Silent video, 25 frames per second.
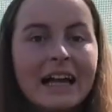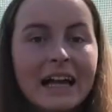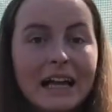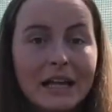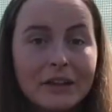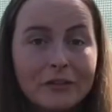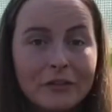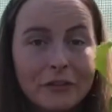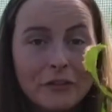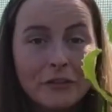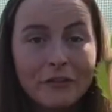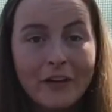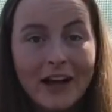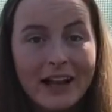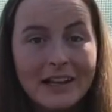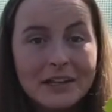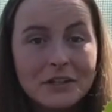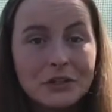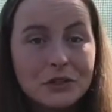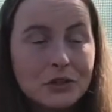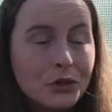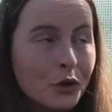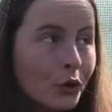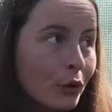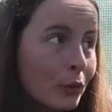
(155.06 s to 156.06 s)
If you find
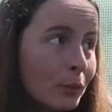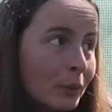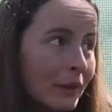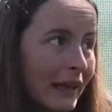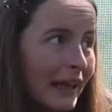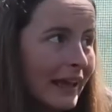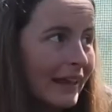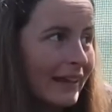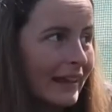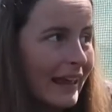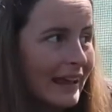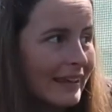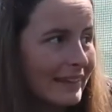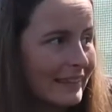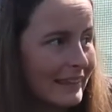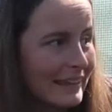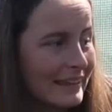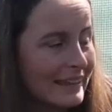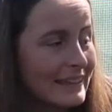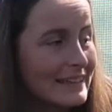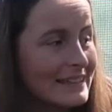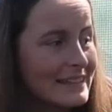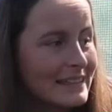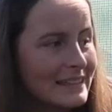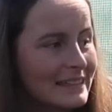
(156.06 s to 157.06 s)
a tall plant like
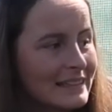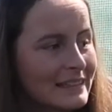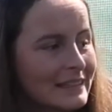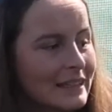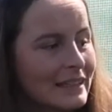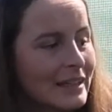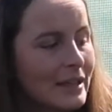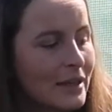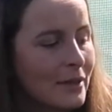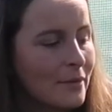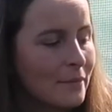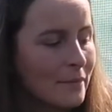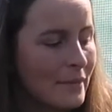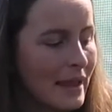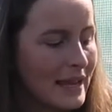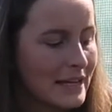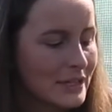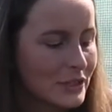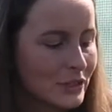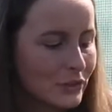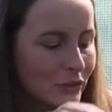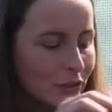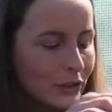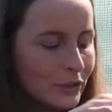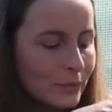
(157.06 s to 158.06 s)
this, make
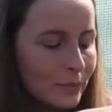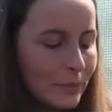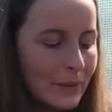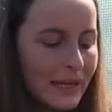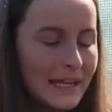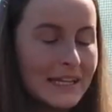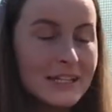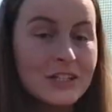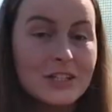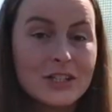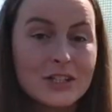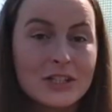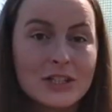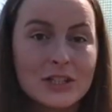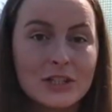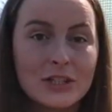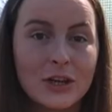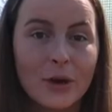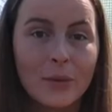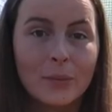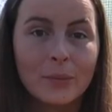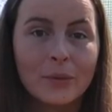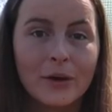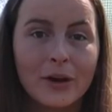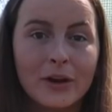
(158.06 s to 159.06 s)
sure you pinch the
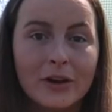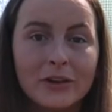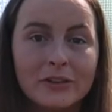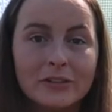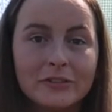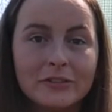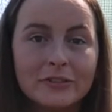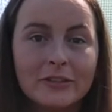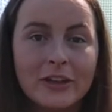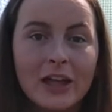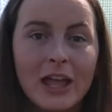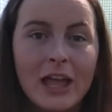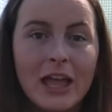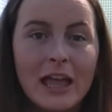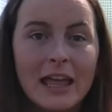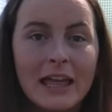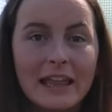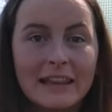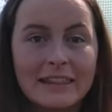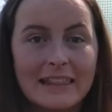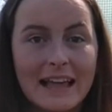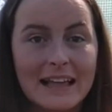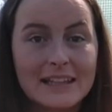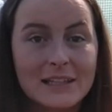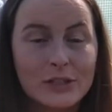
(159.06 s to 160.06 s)
top off.
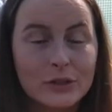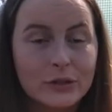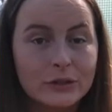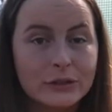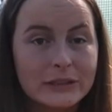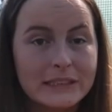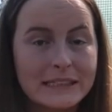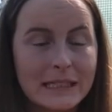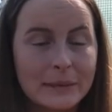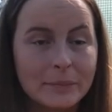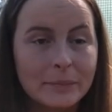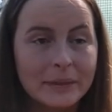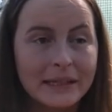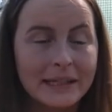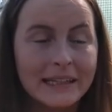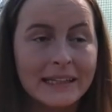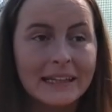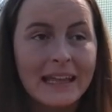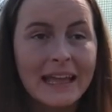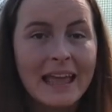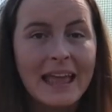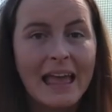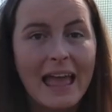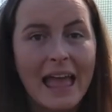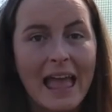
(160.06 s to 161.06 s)
That's called
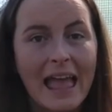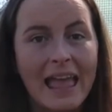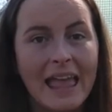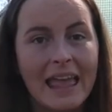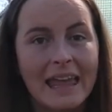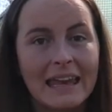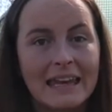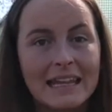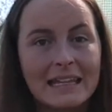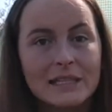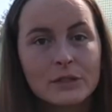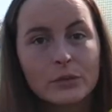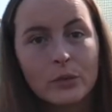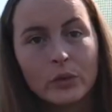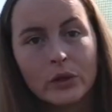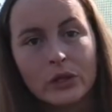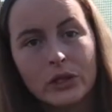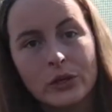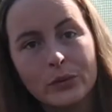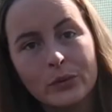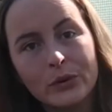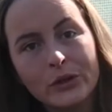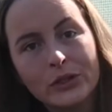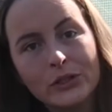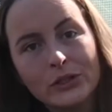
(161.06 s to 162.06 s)
tipping, and it's what
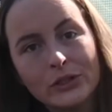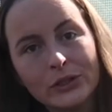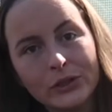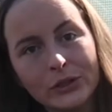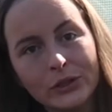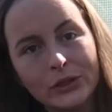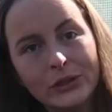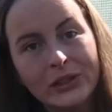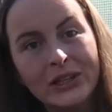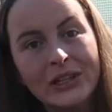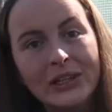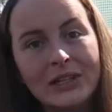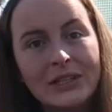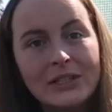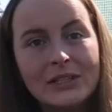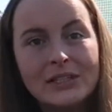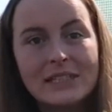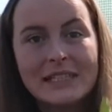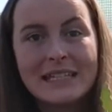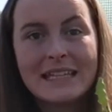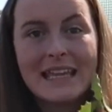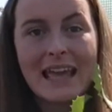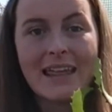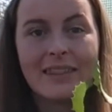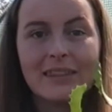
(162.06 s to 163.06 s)
you want to do
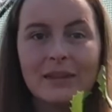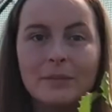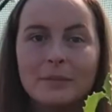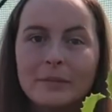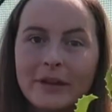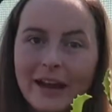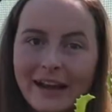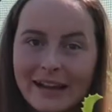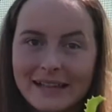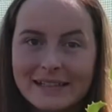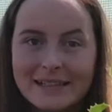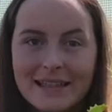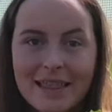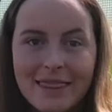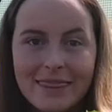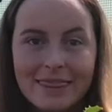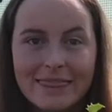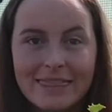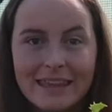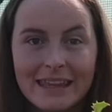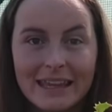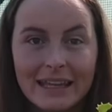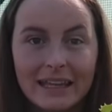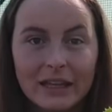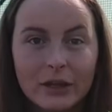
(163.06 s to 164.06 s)
to get them nice and
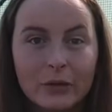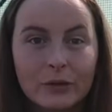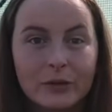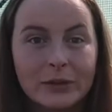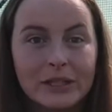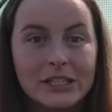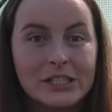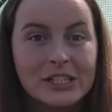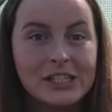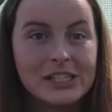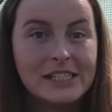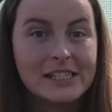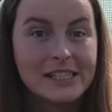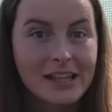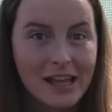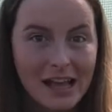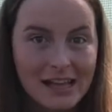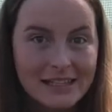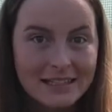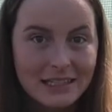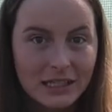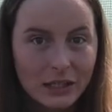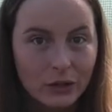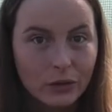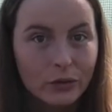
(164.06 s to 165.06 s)
thick, which is
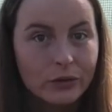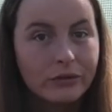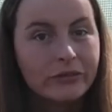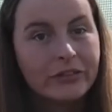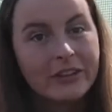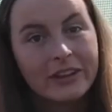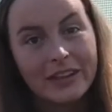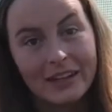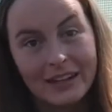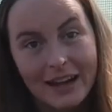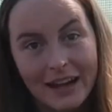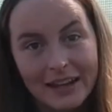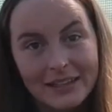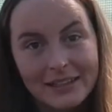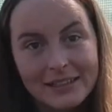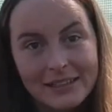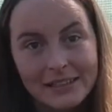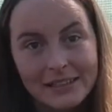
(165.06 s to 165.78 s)
ideal for the next